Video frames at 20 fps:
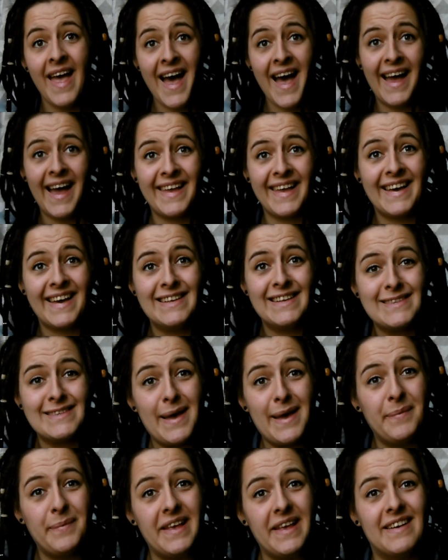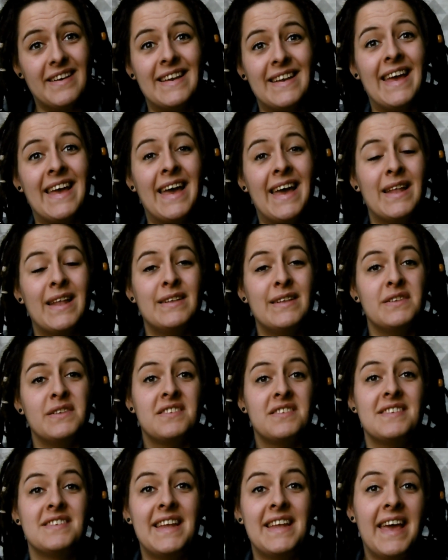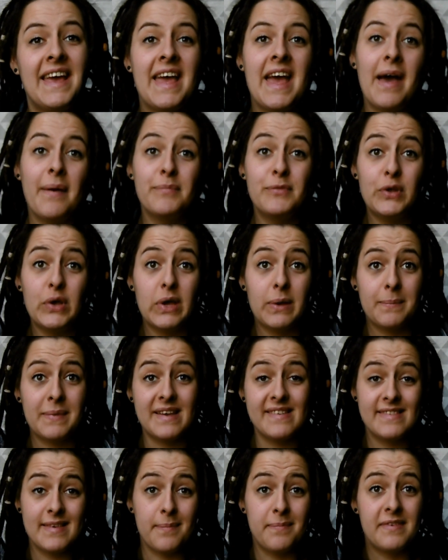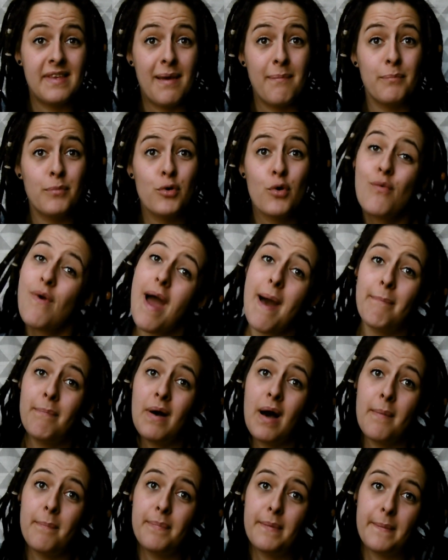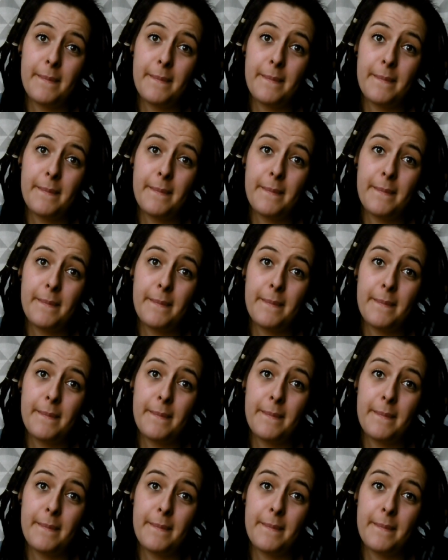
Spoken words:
Hi guys, I'm Jan and today I'm doing my September wrap up.